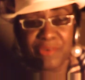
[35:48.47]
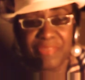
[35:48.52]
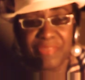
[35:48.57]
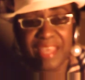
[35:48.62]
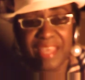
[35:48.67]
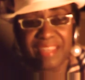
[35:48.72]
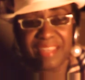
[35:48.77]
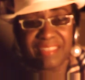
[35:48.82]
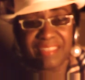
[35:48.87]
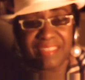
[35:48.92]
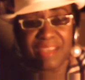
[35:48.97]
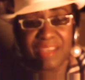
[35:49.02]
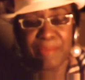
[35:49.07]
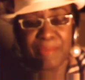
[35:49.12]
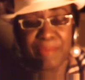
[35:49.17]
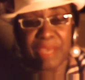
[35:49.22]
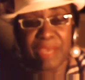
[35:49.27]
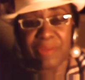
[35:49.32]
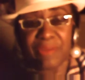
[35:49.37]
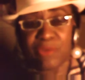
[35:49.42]
that
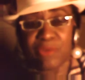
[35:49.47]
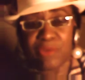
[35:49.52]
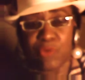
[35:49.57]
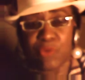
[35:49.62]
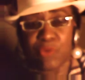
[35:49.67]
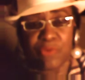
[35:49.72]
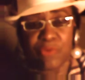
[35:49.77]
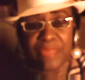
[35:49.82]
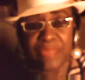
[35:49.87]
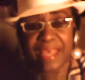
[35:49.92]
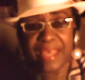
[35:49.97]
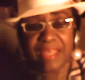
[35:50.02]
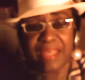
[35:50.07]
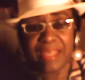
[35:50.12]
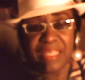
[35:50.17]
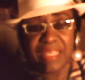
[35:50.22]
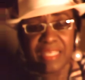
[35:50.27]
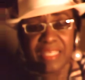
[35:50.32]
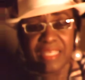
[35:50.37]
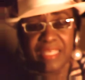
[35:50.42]
come out in court,
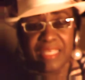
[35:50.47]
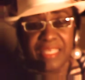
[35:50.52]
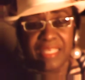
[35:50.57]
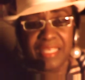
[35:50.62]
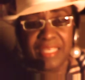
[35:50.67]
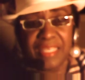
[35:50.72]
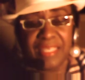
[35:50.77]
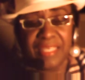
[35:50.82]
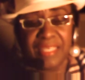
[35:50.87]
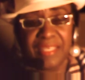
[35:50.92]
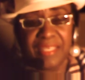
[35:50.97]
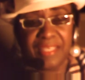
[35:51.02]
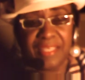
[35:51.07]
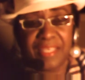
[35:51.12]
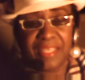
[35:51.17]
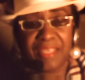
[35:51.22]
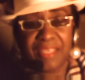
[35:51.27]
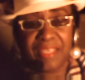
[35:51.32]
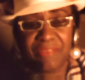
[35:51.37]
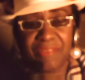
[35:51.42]
that
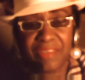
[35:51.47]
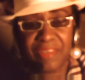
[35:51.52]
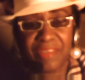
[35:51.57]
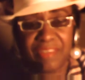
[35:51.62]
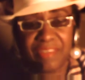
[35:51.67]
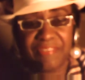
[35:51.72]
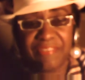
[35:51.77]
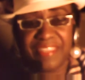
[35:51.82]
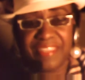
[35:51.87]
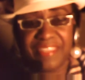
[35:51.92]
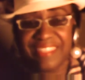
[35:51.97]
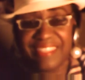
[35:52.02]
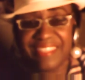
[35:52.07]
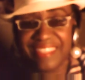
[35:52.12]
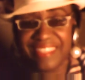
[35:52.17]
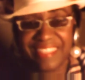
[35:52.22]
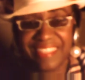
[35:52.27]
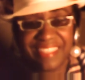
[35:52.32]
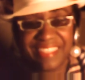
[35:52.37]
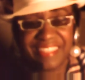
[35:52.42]
even if he
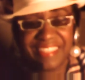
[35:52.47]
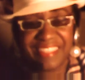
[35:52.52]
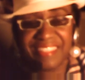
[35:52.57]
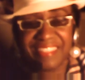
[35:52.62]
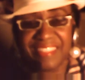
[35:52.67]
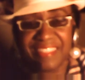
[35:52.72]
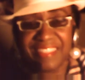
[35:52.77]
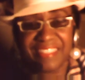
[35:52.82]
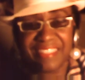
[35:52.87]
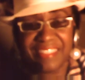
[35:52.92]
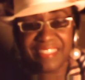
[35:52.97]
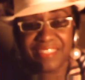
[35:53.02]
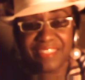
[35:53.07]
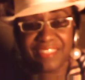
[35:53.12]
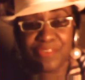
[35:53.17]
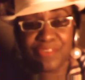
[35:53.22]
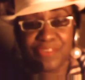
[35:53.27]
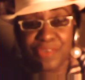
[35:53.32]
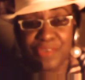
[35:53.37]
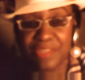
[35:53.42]
did it,
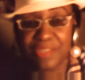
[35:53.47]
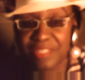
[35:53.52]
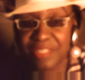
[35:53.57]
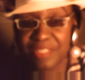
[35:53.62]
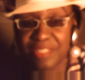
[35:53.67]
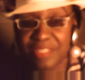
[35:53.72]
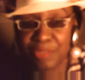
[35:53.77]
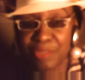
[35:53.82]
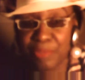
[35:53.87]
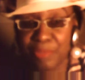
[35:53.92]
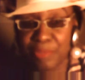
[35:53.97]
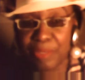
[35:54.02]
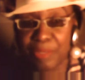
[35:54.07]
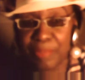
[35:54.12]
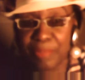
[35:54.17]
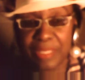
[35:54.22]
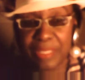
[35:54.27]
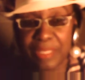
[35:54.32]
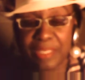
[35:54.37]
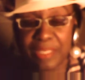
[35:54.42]
drugs could have been
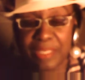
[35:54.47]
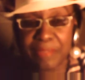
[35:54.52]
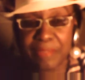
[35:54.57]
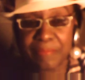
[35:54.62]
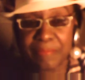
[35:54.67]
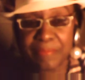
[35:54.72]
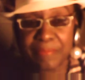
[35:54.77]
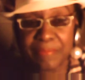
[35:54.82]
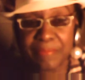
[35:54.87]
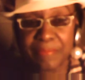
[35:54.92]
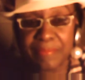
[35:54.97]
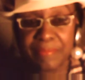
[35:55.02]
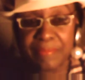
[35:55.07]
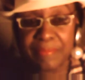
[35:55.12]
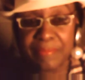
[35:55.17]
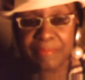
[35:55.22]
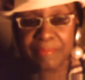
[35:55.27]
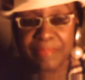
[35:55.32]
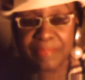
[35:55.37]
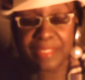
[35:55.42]
a play,
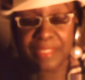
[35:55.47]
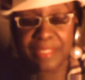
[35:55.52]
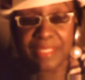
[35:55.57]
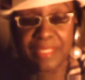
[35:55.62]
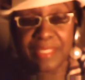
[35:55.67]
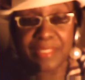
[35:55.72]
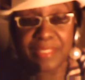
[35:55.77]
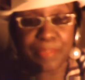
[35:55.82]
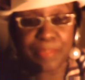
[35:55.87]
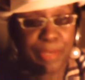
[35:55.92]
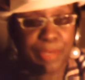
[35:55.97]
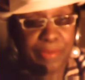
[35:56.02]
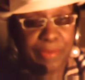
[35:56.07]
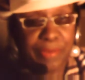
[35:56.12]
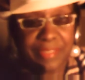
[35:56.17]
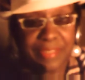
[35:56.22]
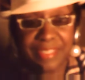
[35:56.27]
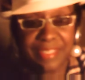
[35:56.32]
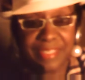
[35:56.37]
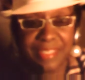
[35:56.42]
because the
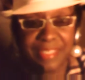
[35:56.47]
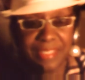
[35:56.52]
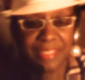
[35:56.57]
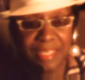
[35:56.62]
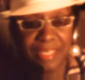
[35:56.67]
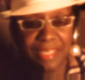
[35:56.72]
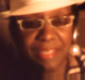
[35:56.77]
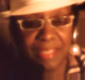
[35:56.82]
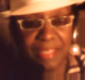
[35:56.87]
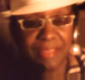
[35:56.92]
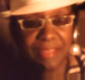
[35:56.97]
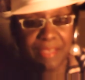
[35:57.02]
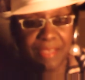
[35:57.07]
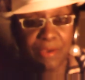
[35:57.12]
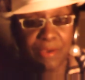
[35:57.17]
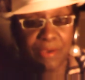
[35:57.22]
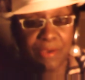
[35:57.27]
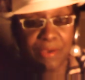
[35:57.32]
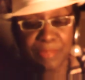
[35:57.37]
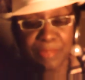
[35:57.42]
parents did say they
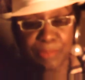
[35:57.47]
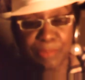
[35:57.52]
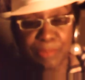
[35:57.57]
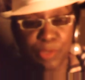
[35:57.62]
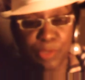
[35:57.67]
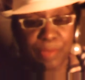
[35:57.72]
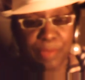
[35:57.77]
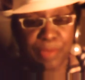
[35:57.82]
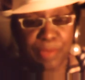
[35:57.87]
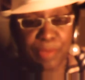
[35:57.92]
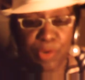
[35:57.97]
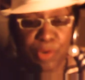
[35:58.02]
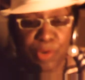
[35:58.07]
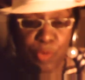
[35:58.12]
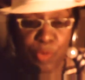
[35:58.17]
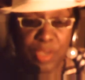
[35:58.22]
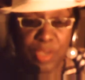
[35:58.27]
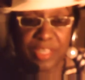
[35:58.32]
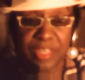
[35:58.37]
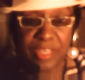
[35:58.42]
caught him smoking
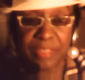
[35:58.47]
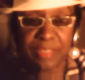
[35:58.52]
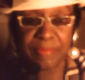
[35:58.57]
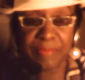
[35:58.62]
marijuana.